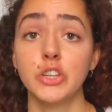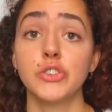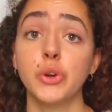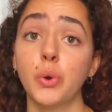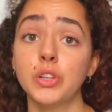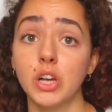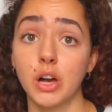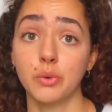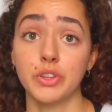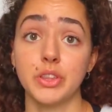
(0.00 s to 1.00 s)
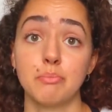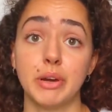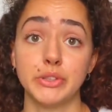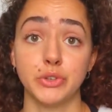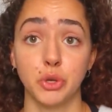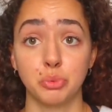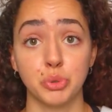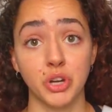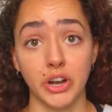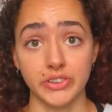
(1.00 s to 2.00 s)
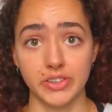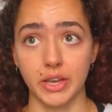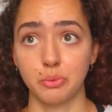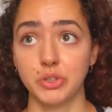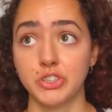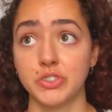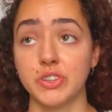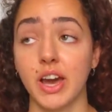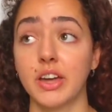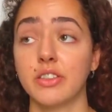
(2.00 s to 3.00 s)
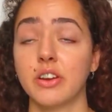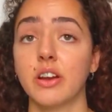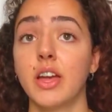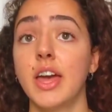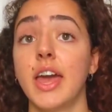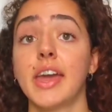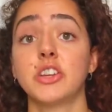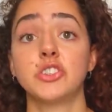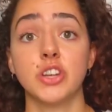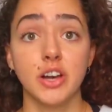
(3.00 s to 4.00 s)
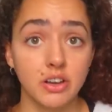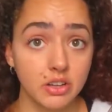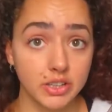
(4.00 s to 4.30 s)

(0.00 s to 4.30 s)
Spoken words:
to go along with benzoyl peroxide, which is either a gel,